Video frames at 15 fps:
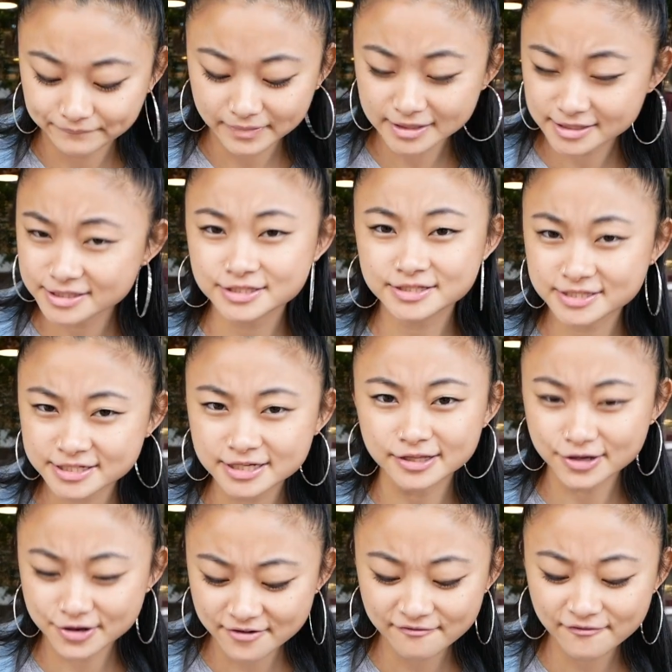It's still
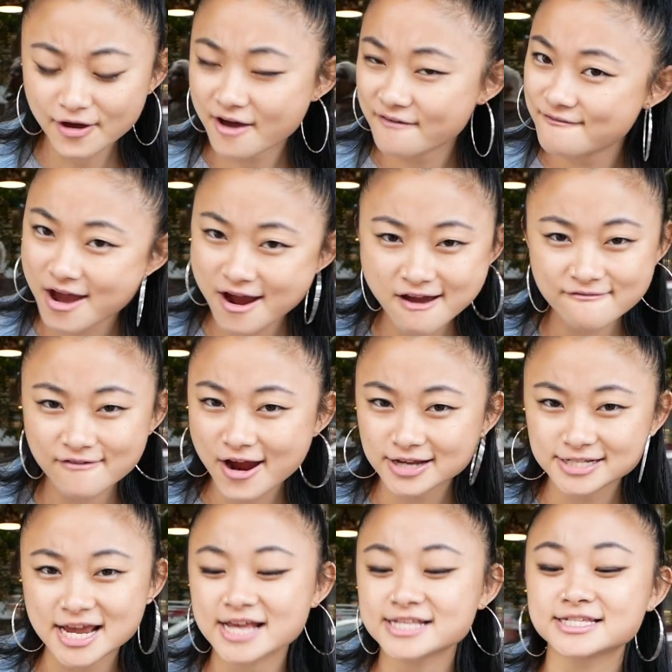a good pho, very, very
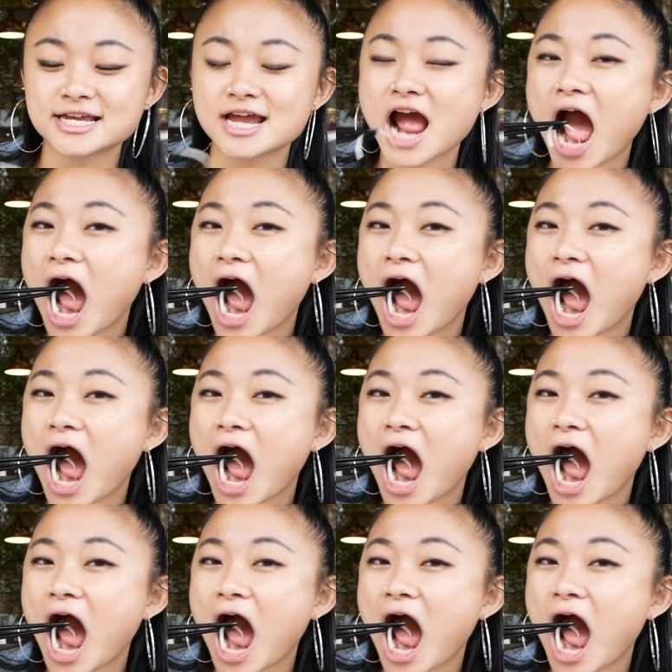tasty.